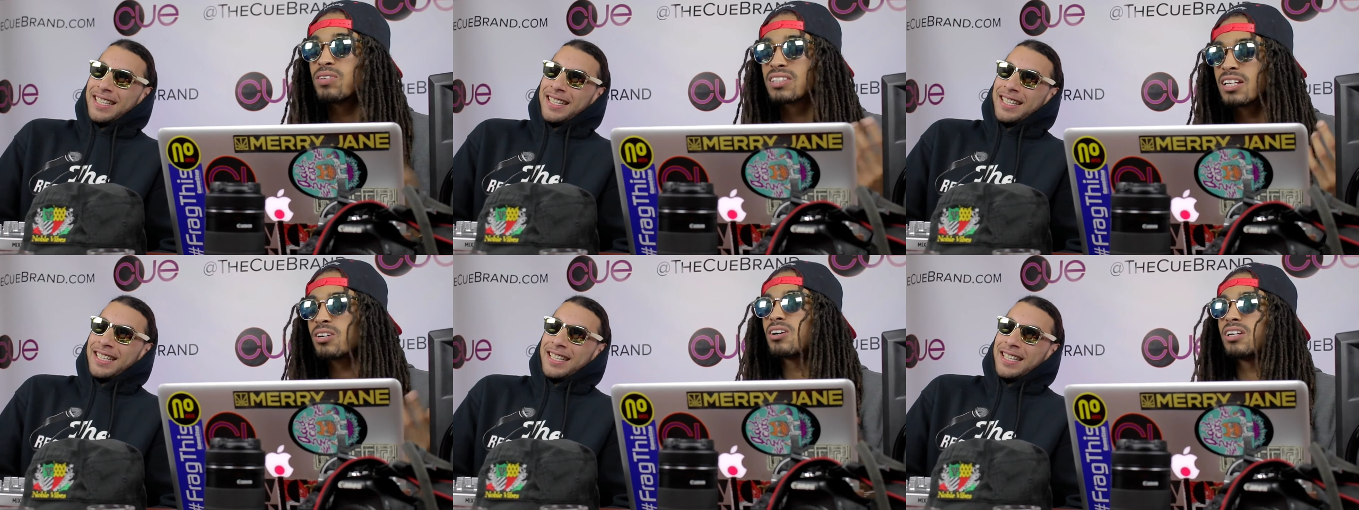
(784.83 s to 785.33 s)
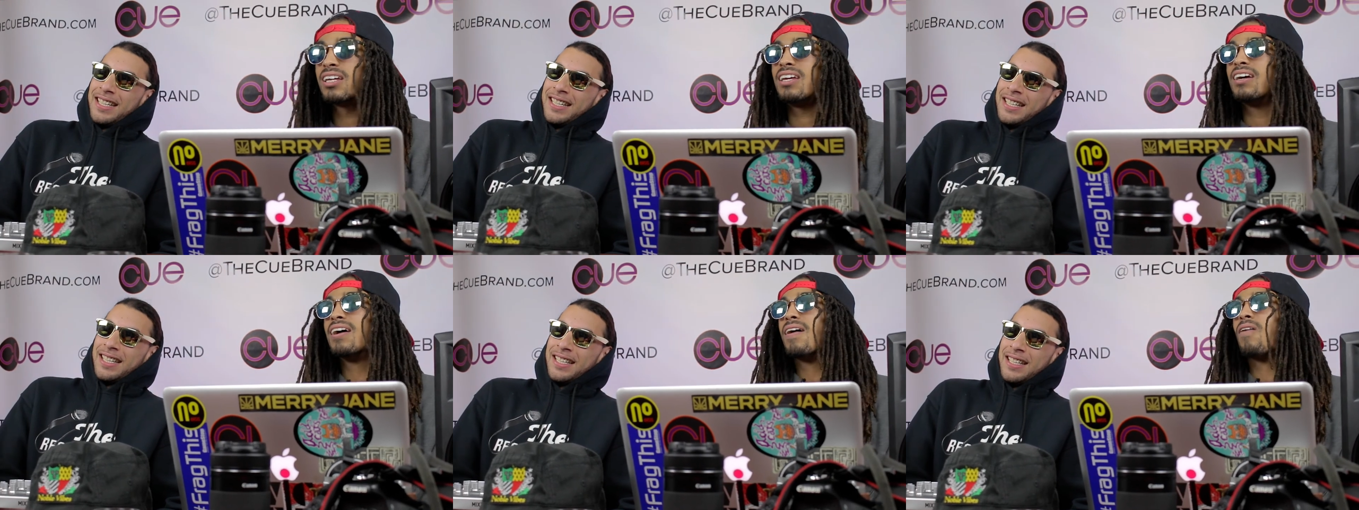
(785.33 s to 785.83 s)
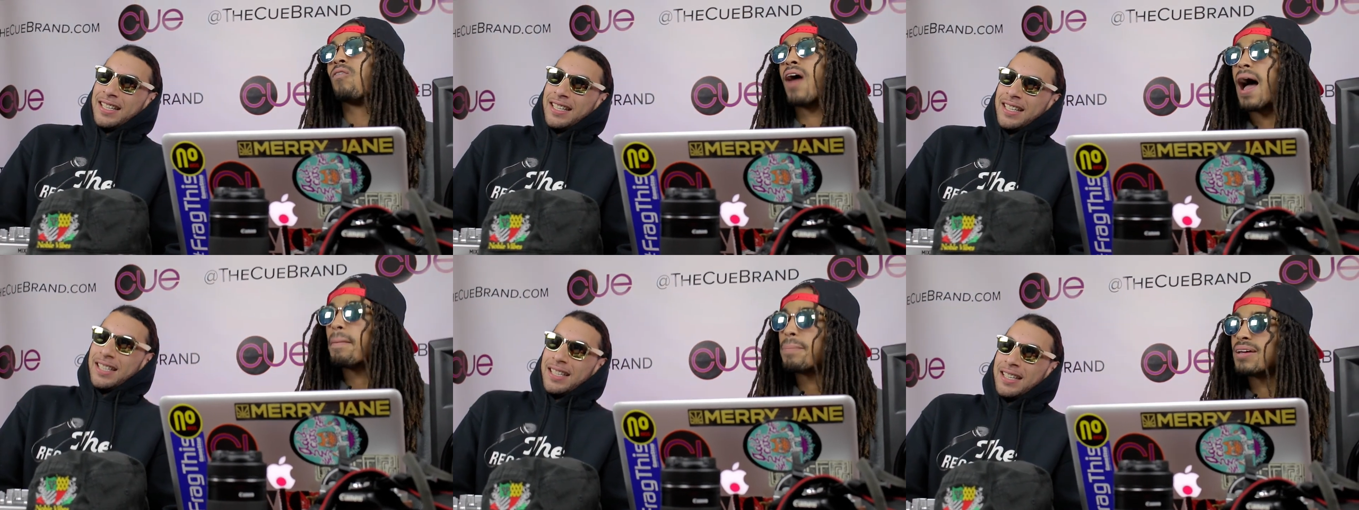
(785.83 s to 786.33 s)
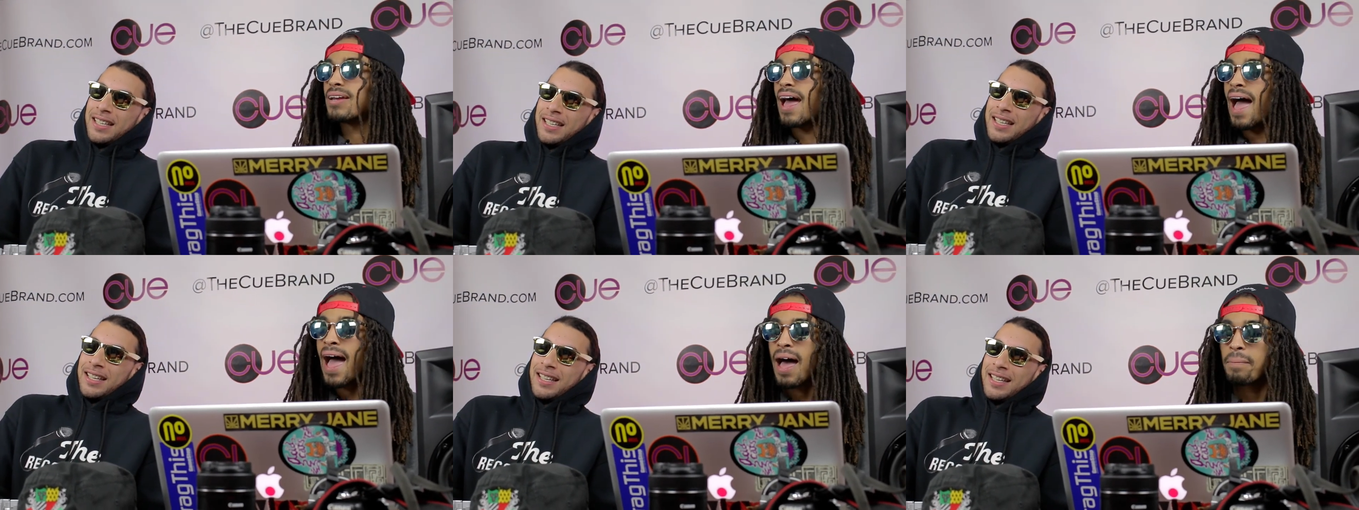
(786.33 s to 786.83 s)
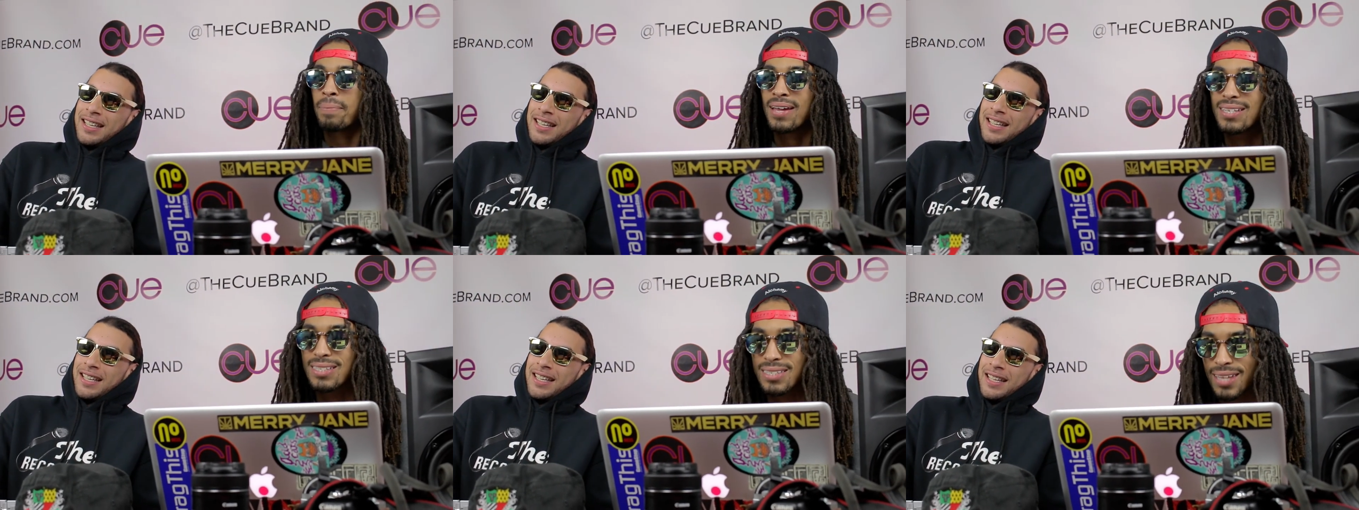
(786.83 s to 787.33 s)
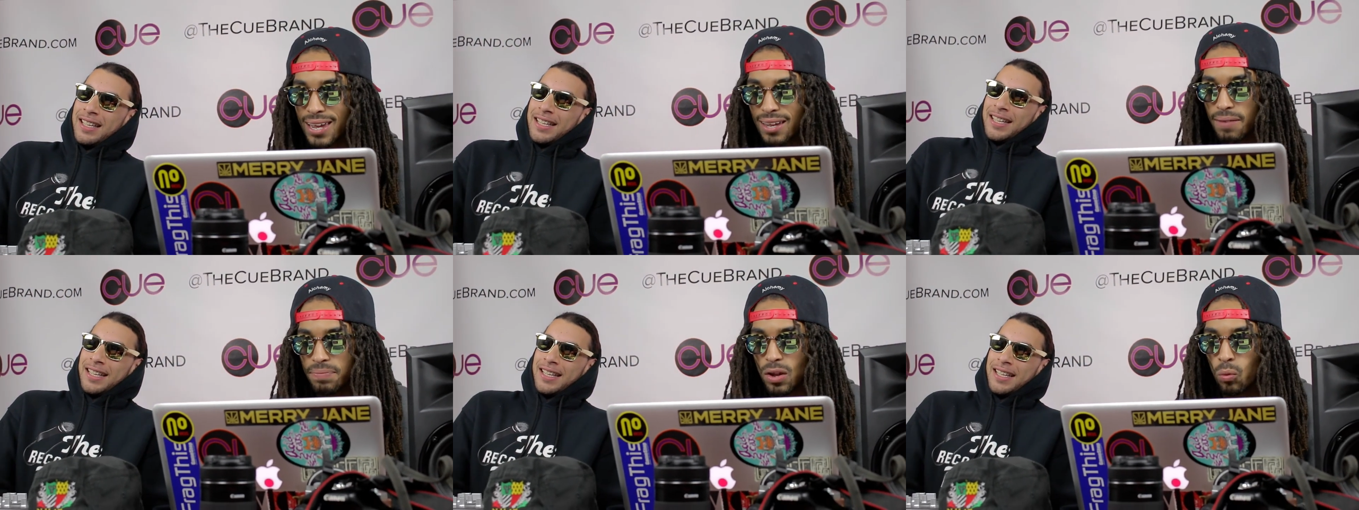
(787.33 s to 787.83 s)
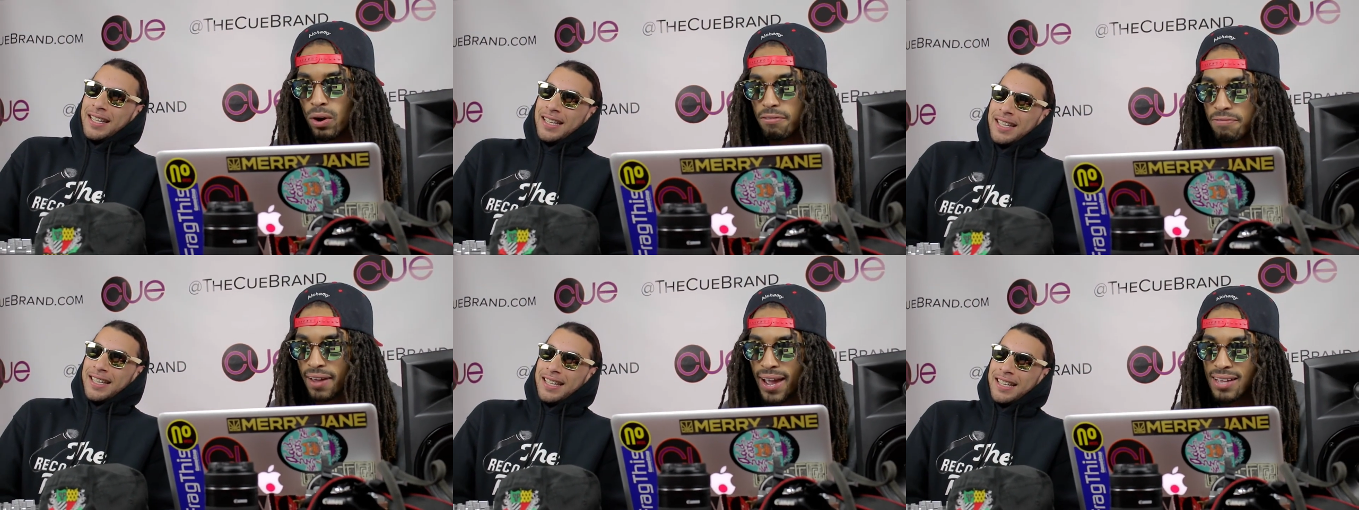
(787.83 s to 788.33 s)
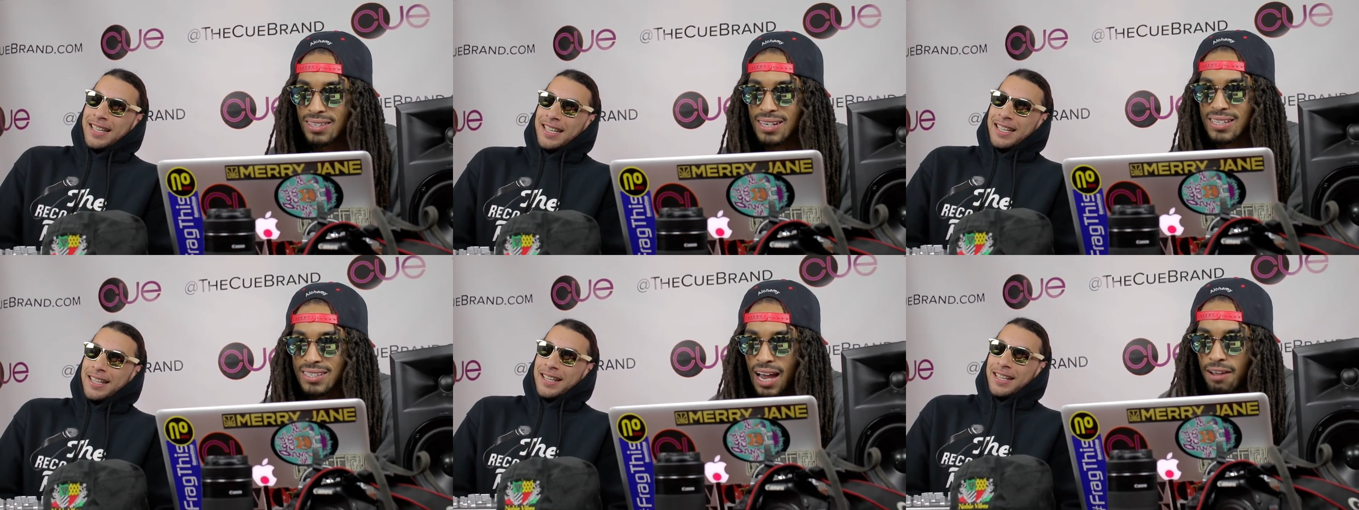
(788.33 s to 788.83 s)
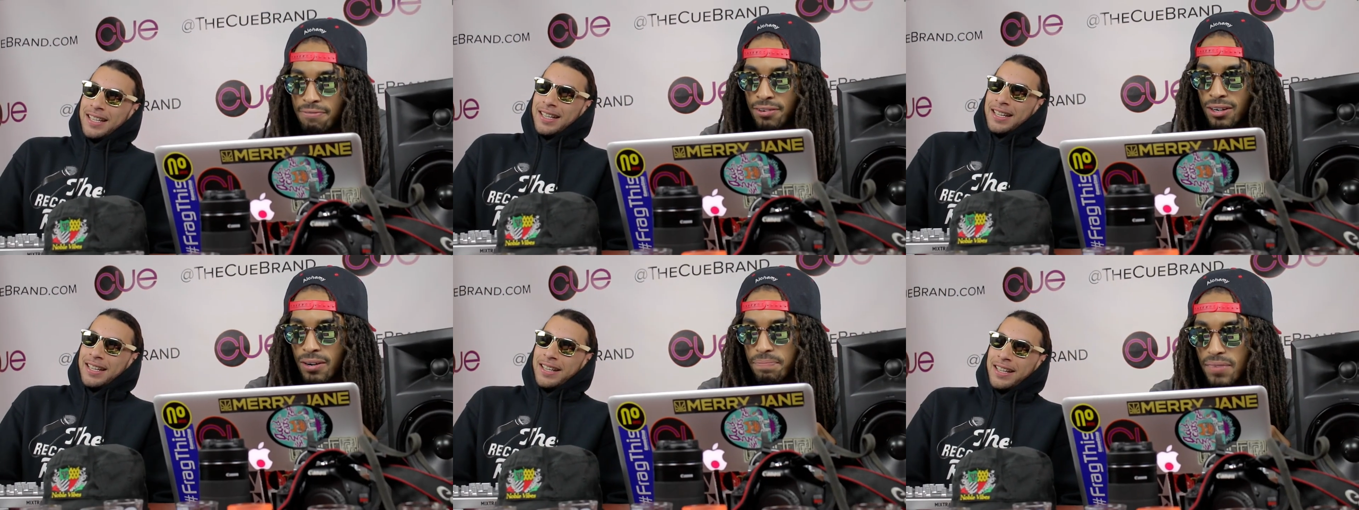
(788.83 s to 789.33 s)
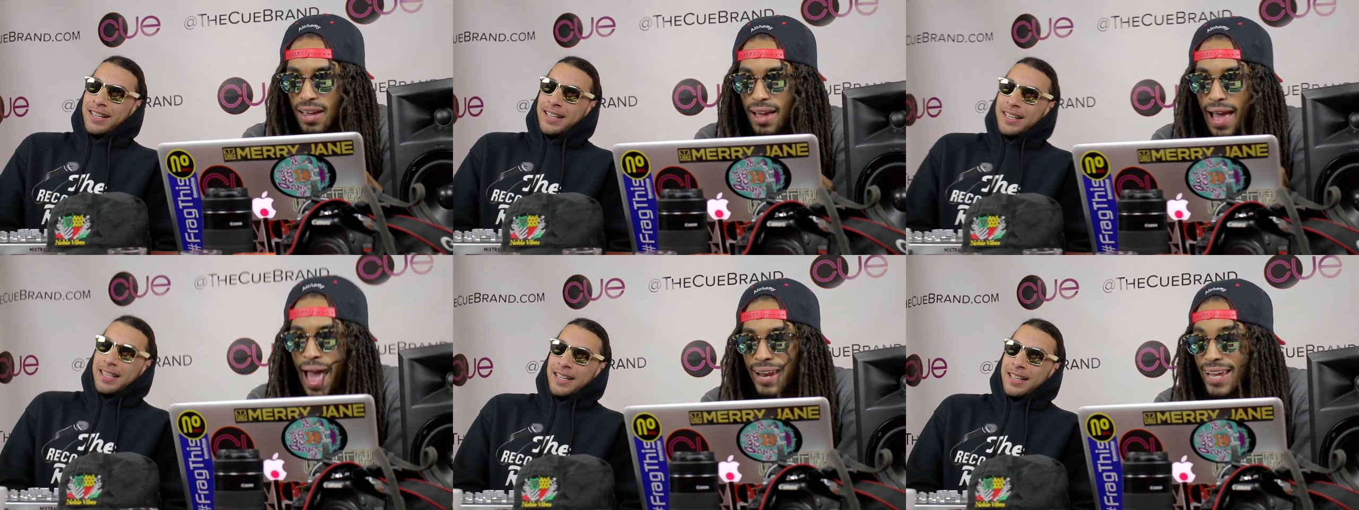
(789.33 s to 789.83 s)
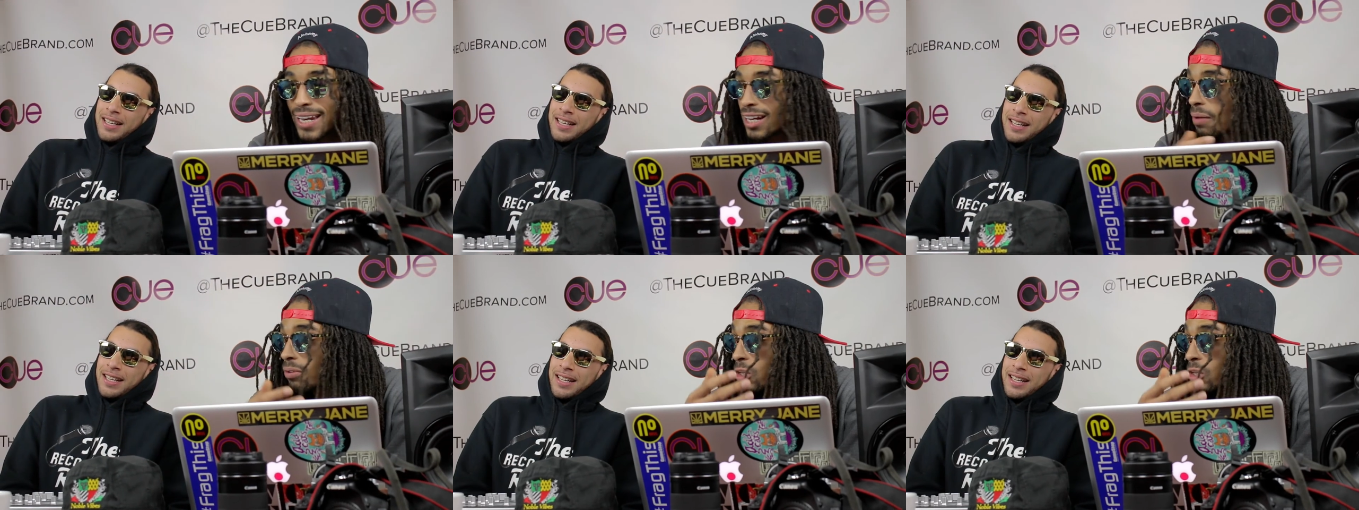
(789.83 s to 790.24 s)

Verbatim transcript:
Speaker 1: was literally rapping at Penn State with fans in the cypher, and he ended up